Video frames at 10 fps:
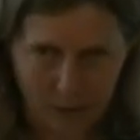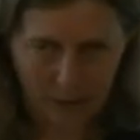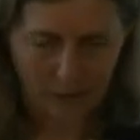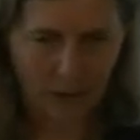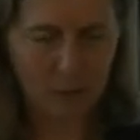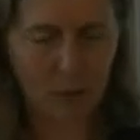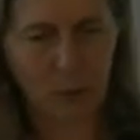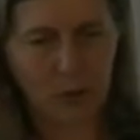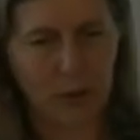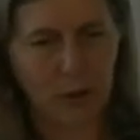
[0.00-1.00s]
Simon
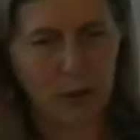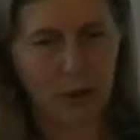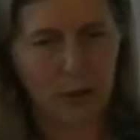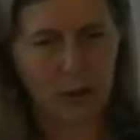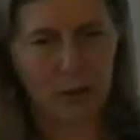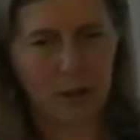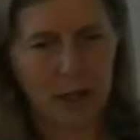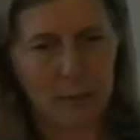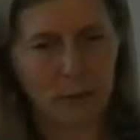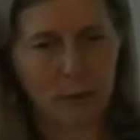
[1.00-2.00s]
calls it an
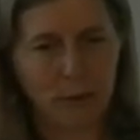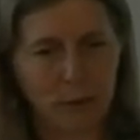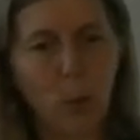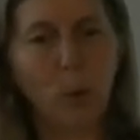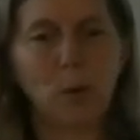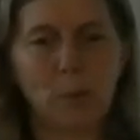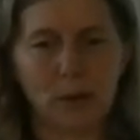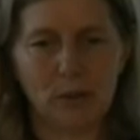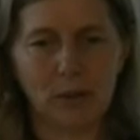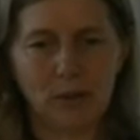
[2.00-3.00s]
absolute fraud,
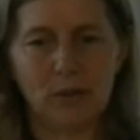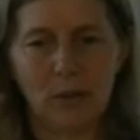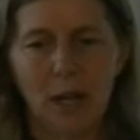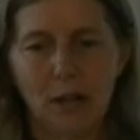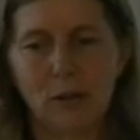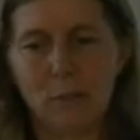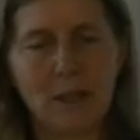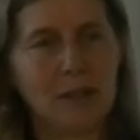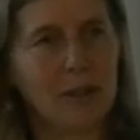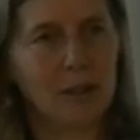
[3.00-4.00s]
because it's sort of
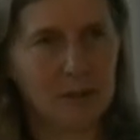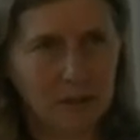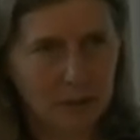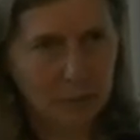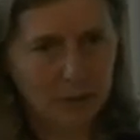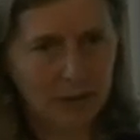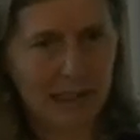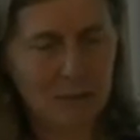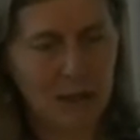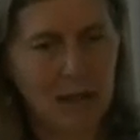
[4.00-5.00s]
being done
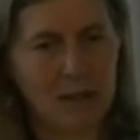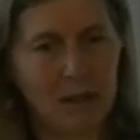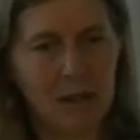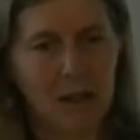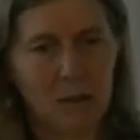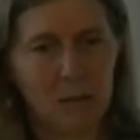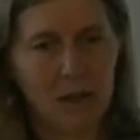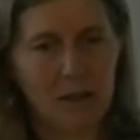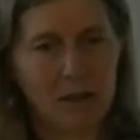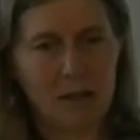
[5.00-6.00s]
particularly where
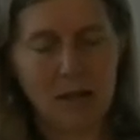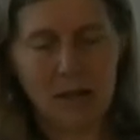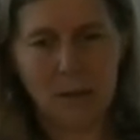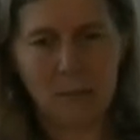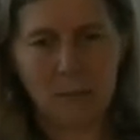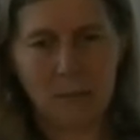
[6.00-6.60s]
the